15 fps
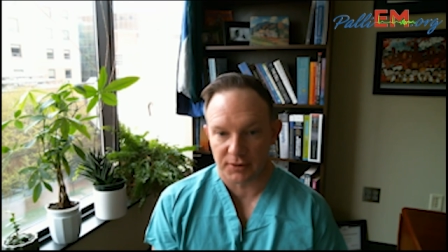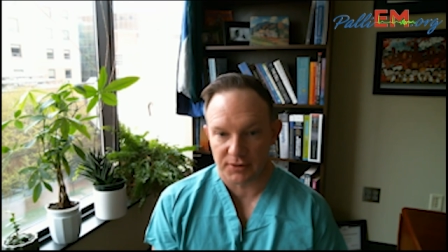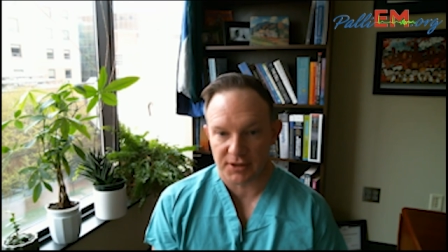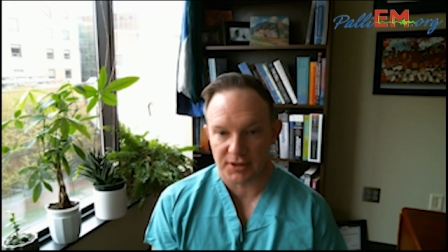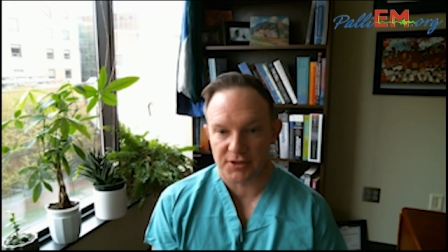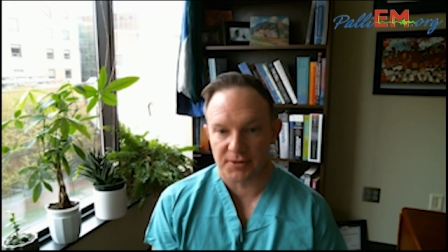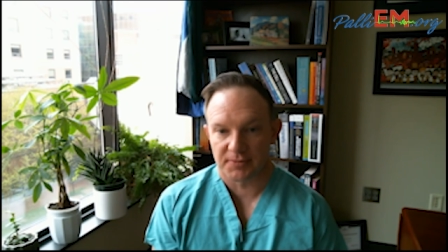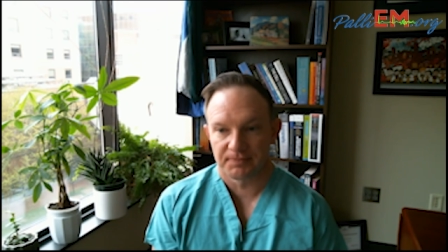
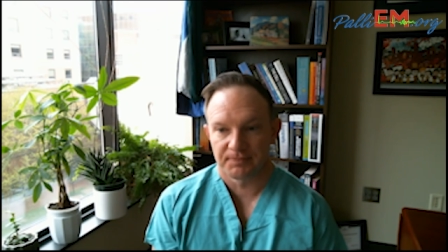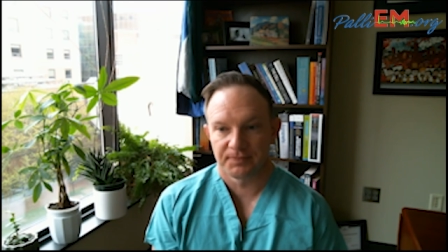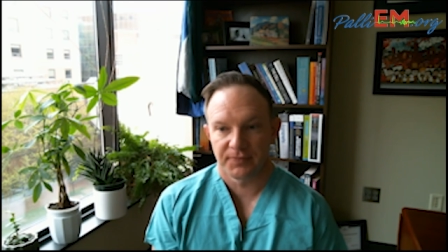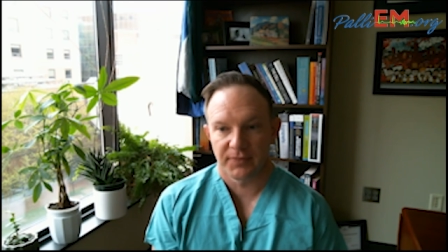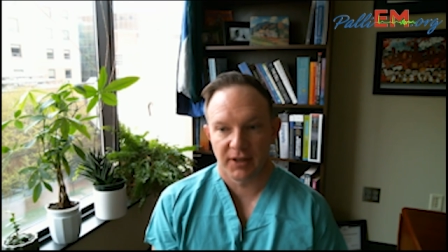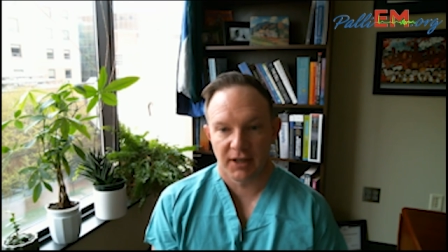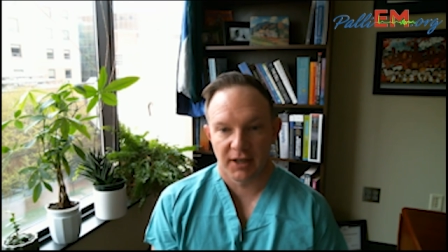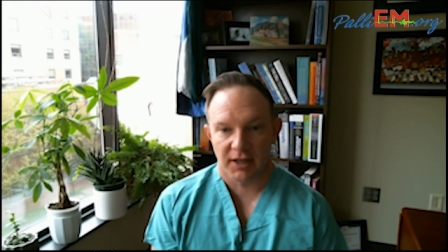usage.
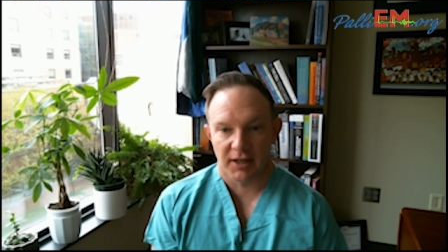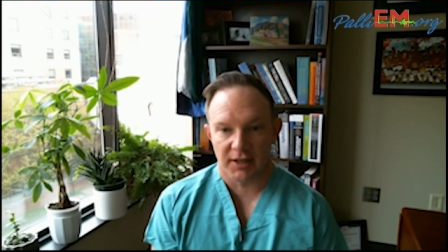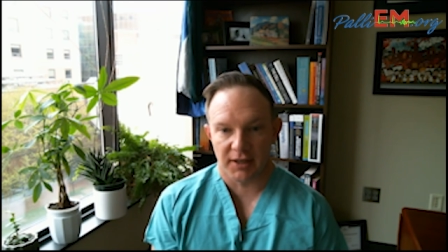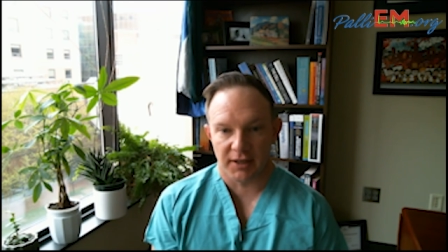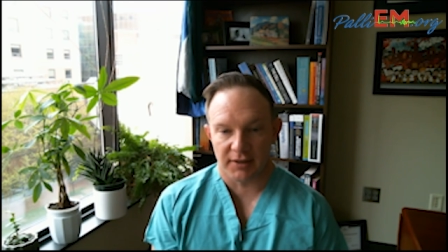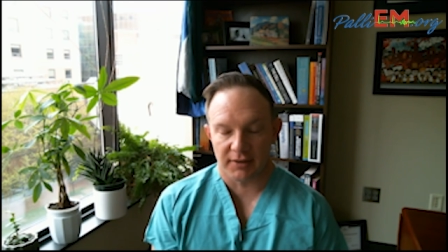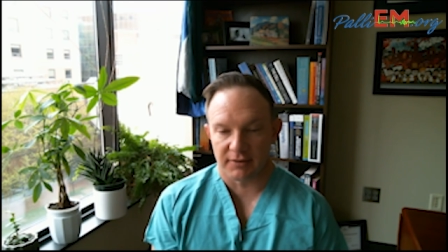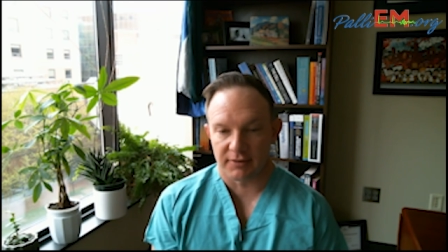
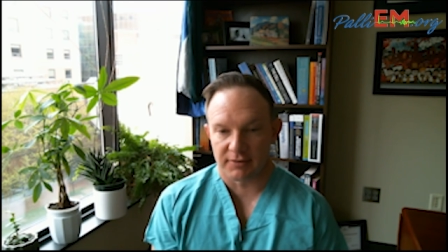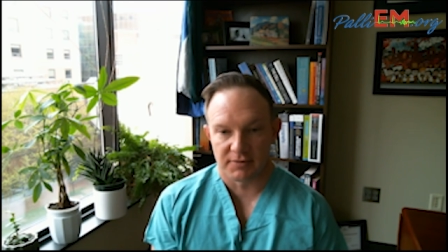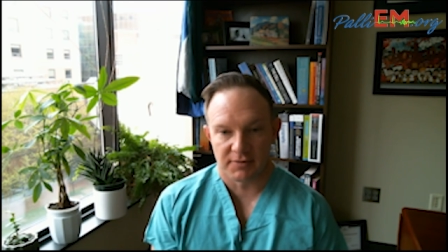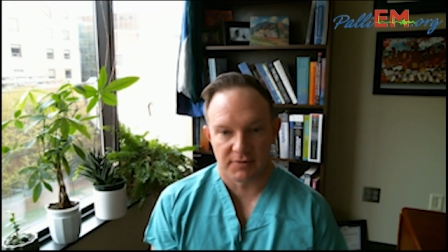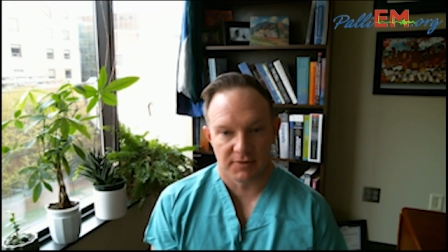And